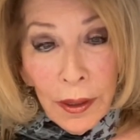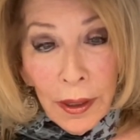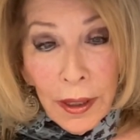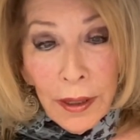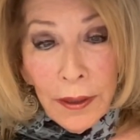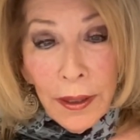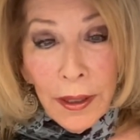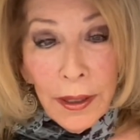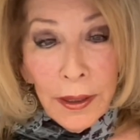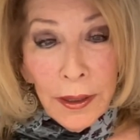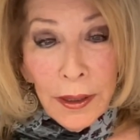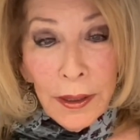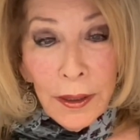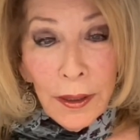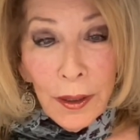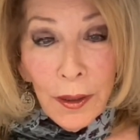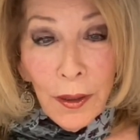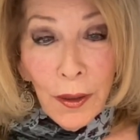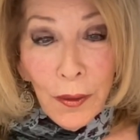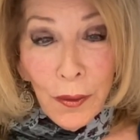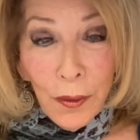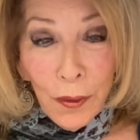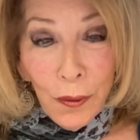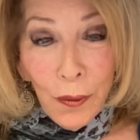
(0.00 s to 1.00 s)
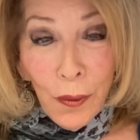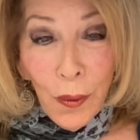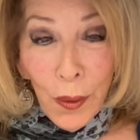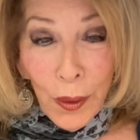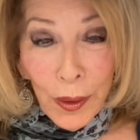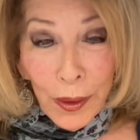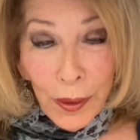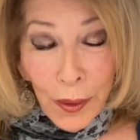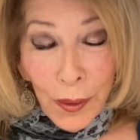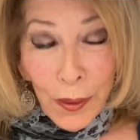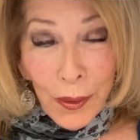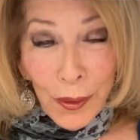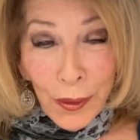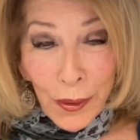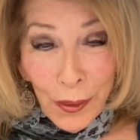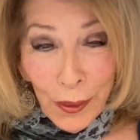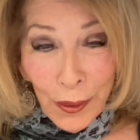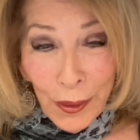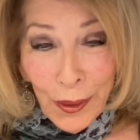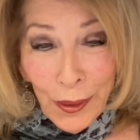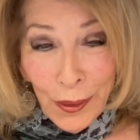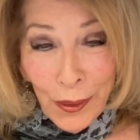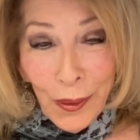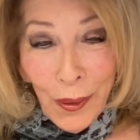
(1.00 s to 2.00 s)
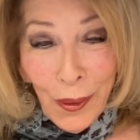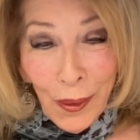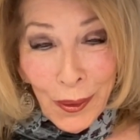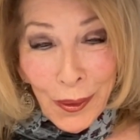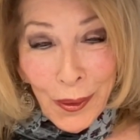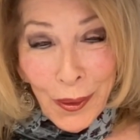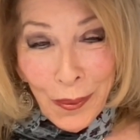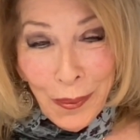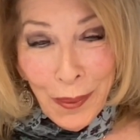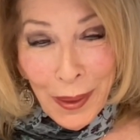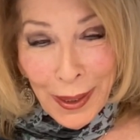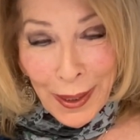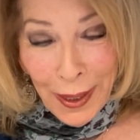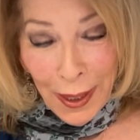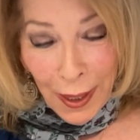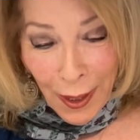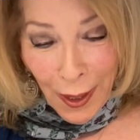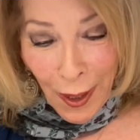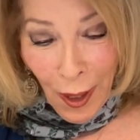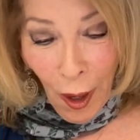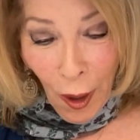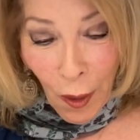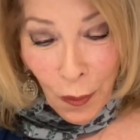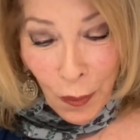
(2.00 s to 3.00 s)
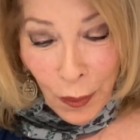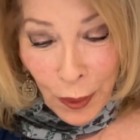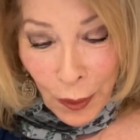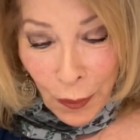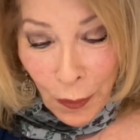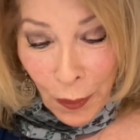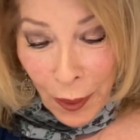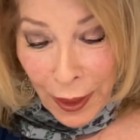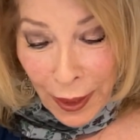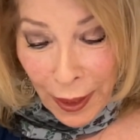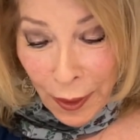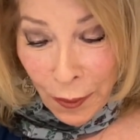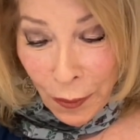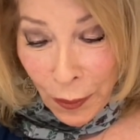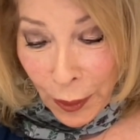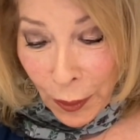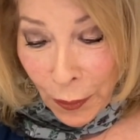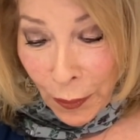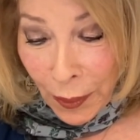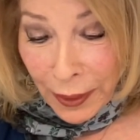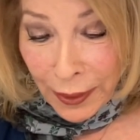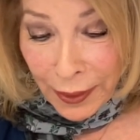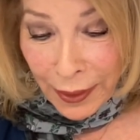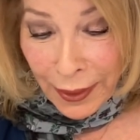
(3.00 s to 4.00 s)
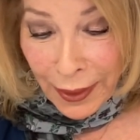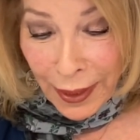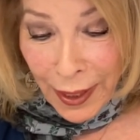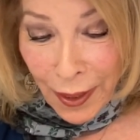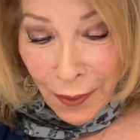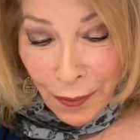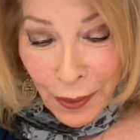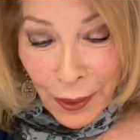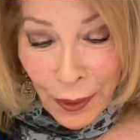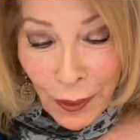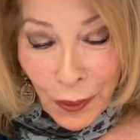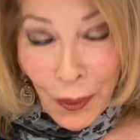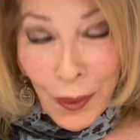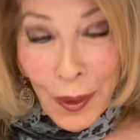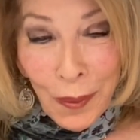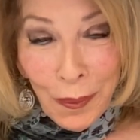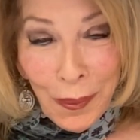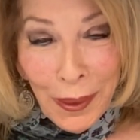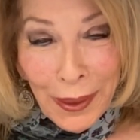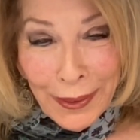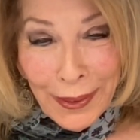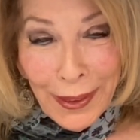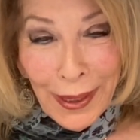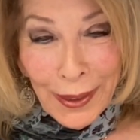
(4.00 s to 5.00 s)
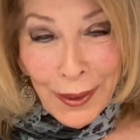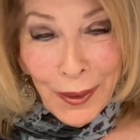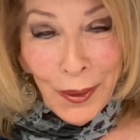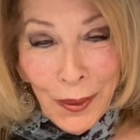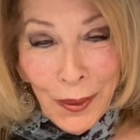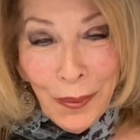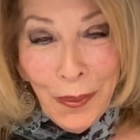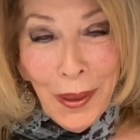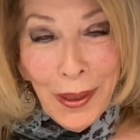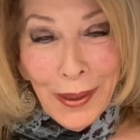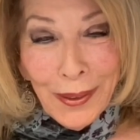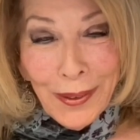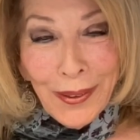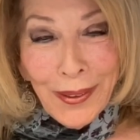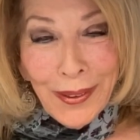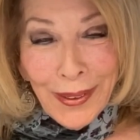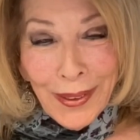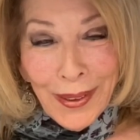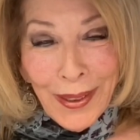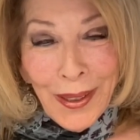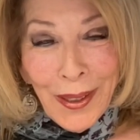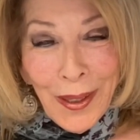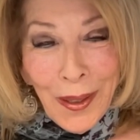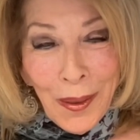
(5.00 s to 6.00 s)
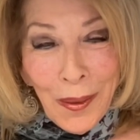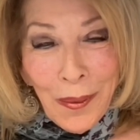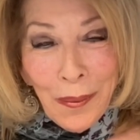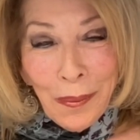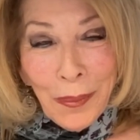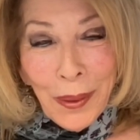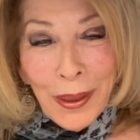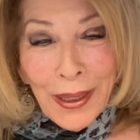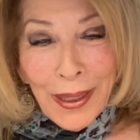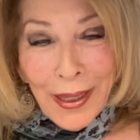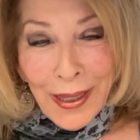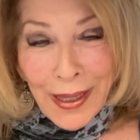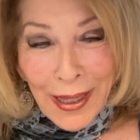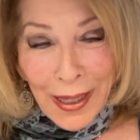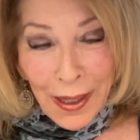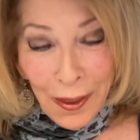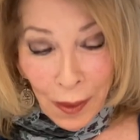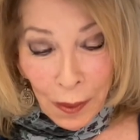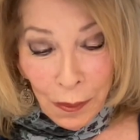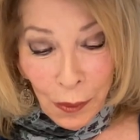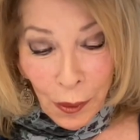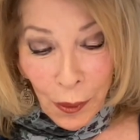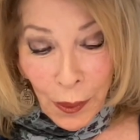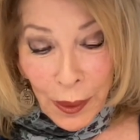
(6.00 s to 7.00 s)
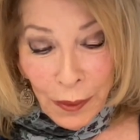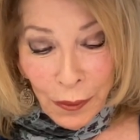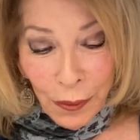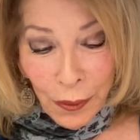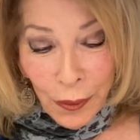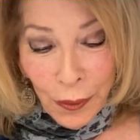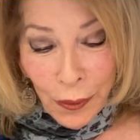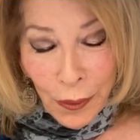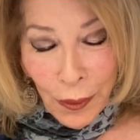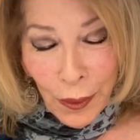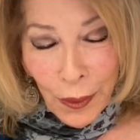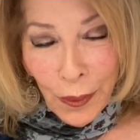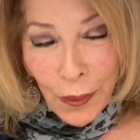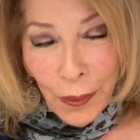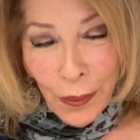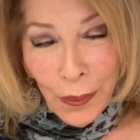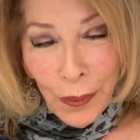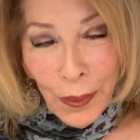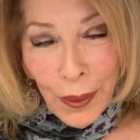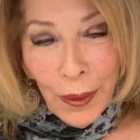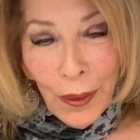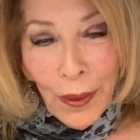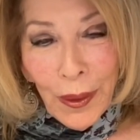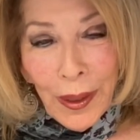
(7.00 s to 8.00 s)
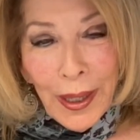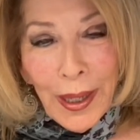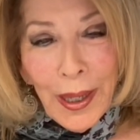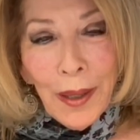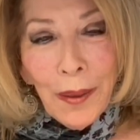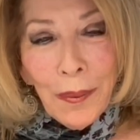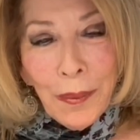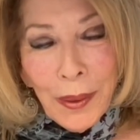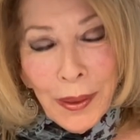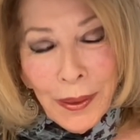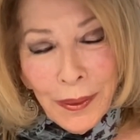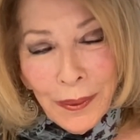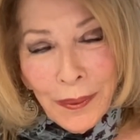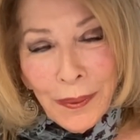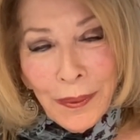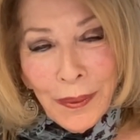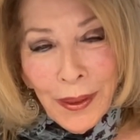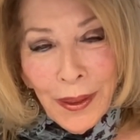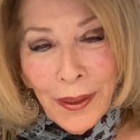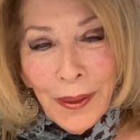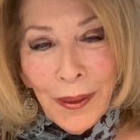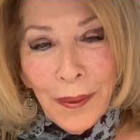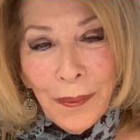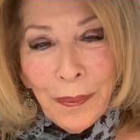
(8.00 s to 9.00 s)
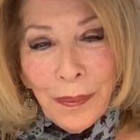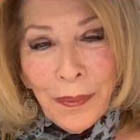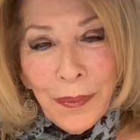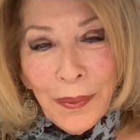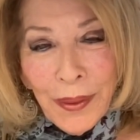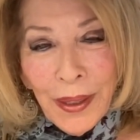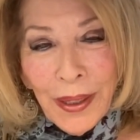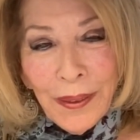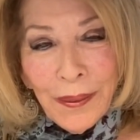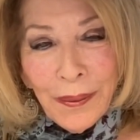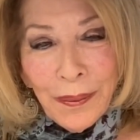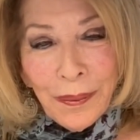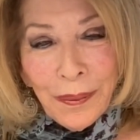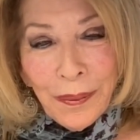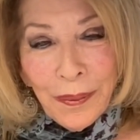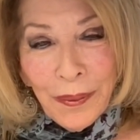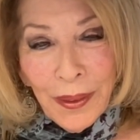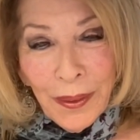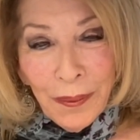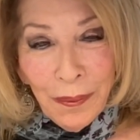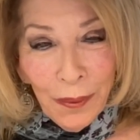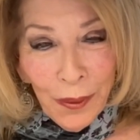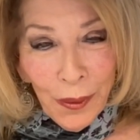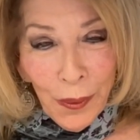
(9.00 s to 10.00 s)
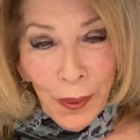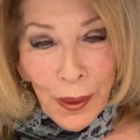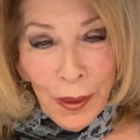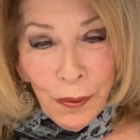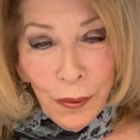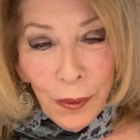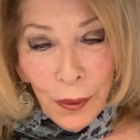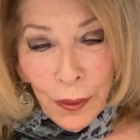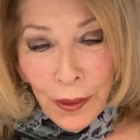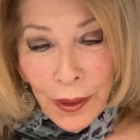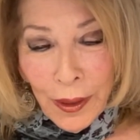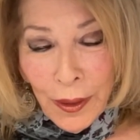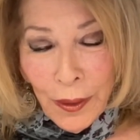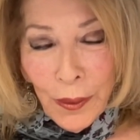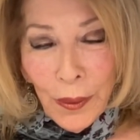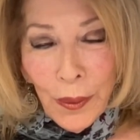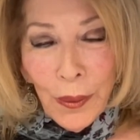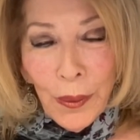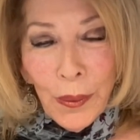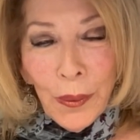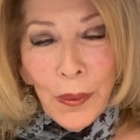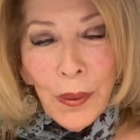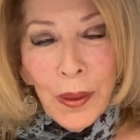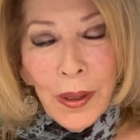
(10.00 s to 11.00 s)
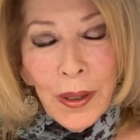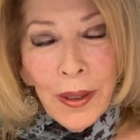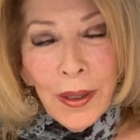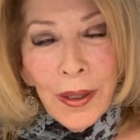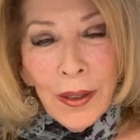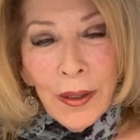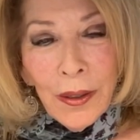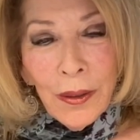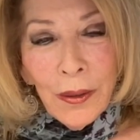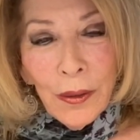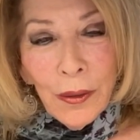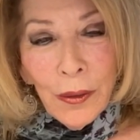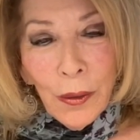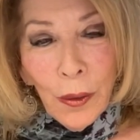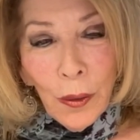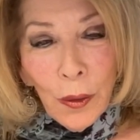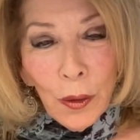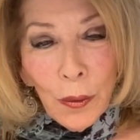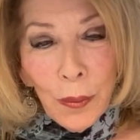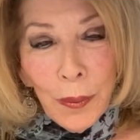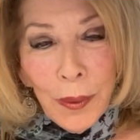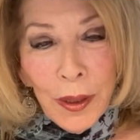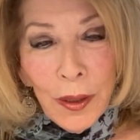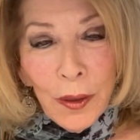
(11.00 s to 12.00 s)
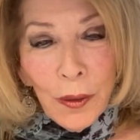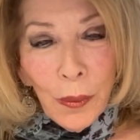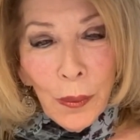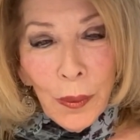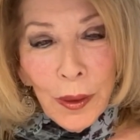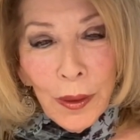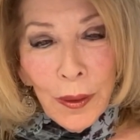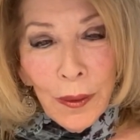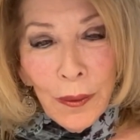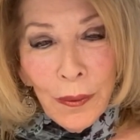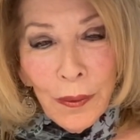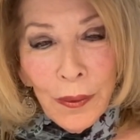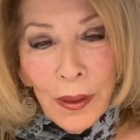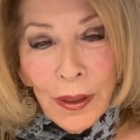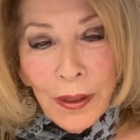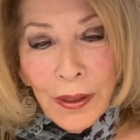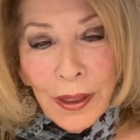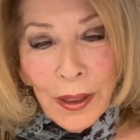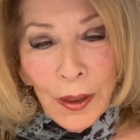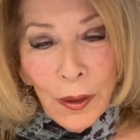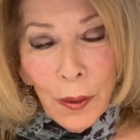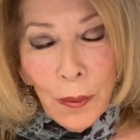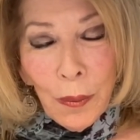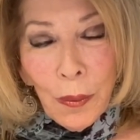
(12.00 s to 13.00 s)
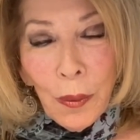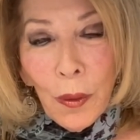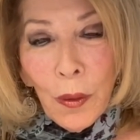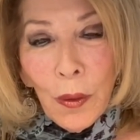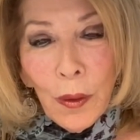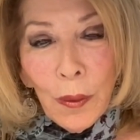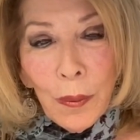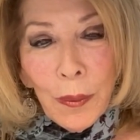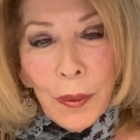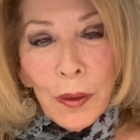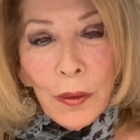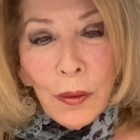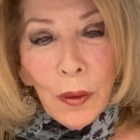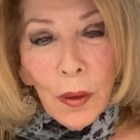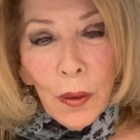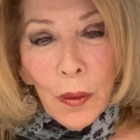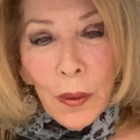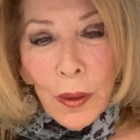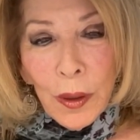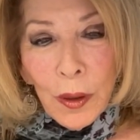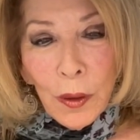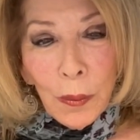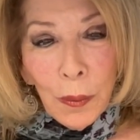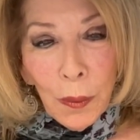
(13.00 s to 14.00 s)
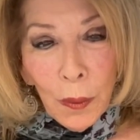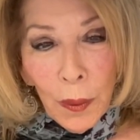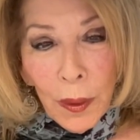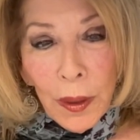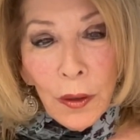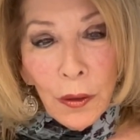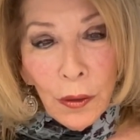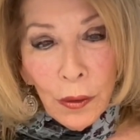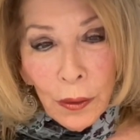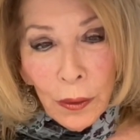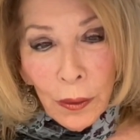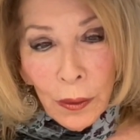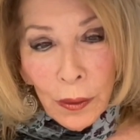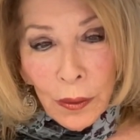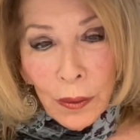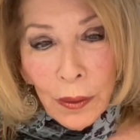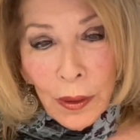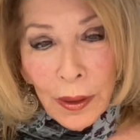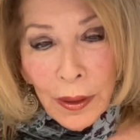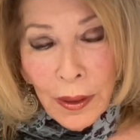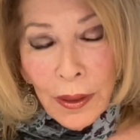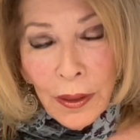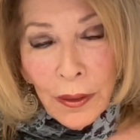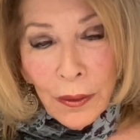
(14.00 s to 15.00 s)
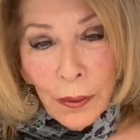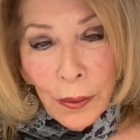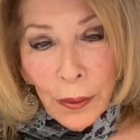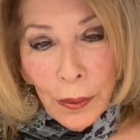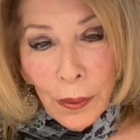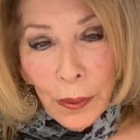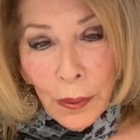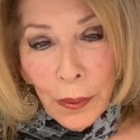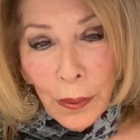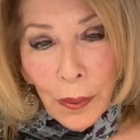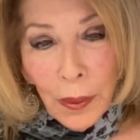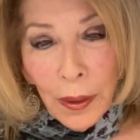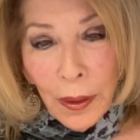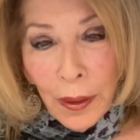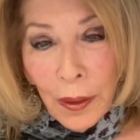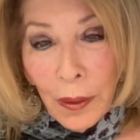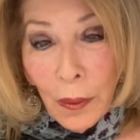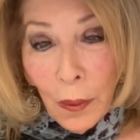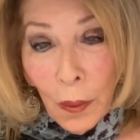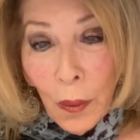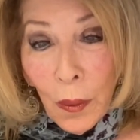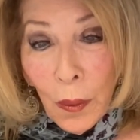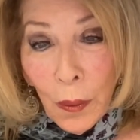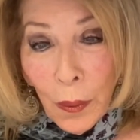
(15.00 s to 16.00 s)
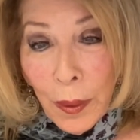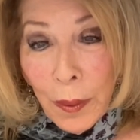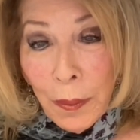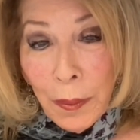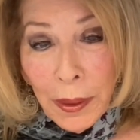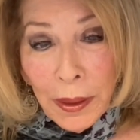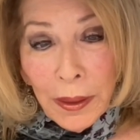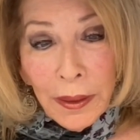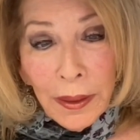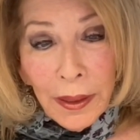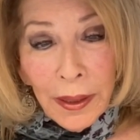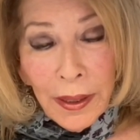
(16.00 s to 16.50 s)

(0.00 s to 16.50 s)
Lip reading: And then in another 4 years, you can talk to me. I regret that I haven't thought about that much. But anyhow, I'm grateful for where I am and grateful that you chose me as one of, I think your program is so inspirational to all women.